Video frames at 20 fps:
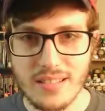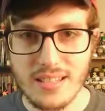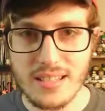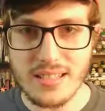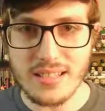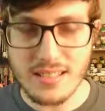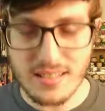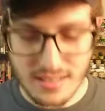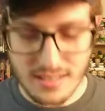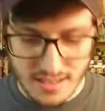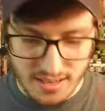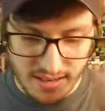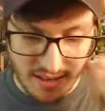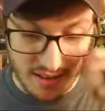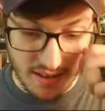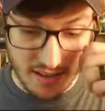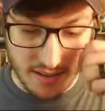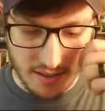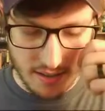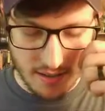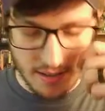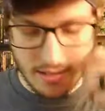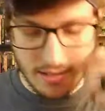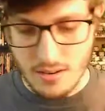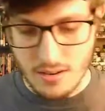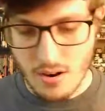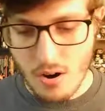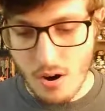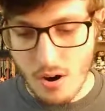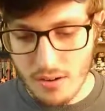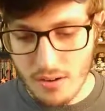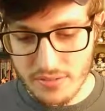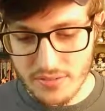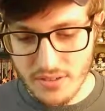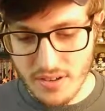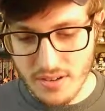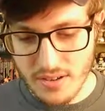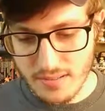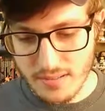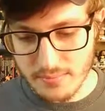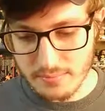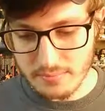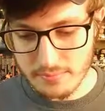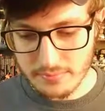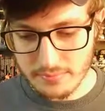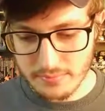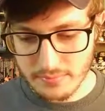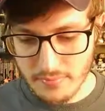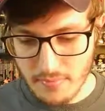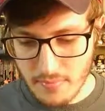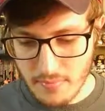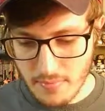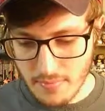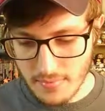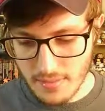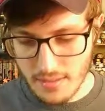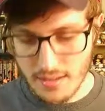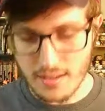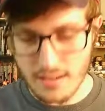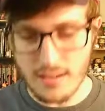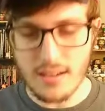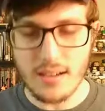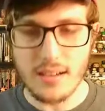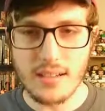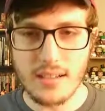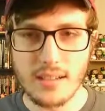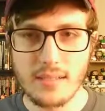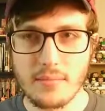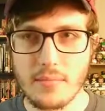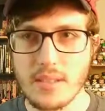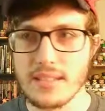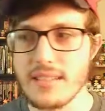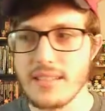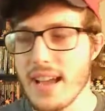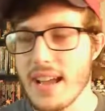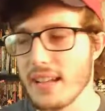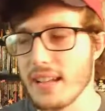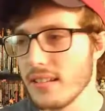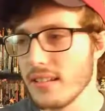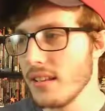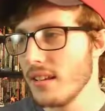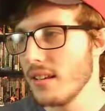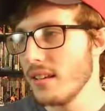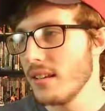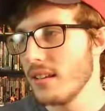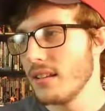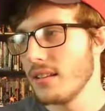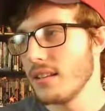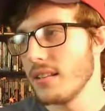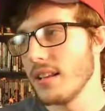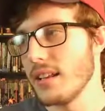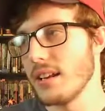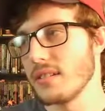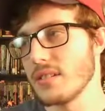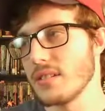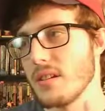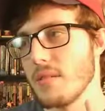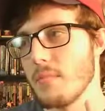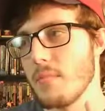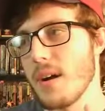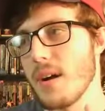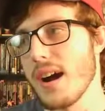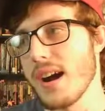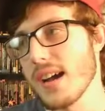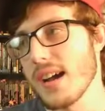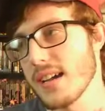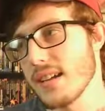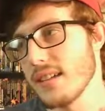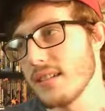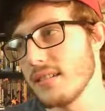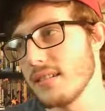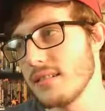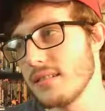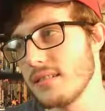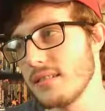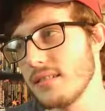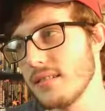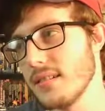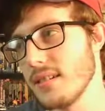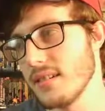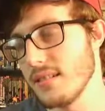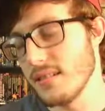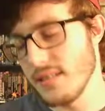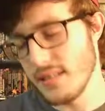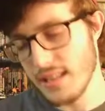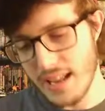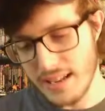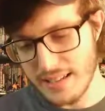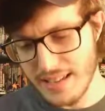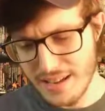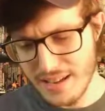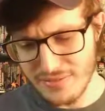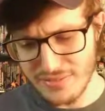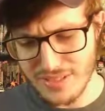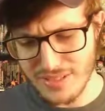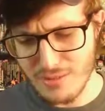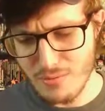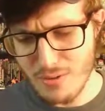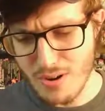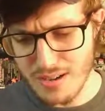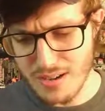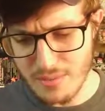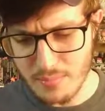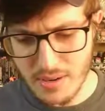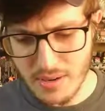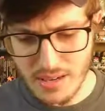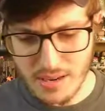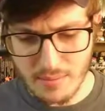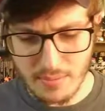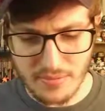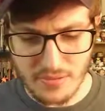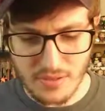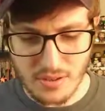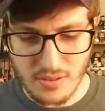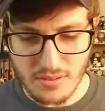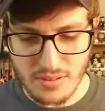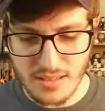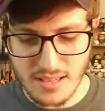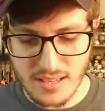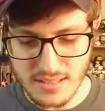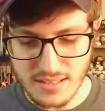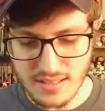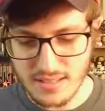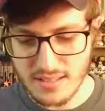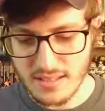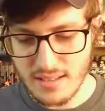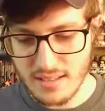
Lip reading: this haul from Midtown that I was going to buy, I definitely wanted to pick up a few of these,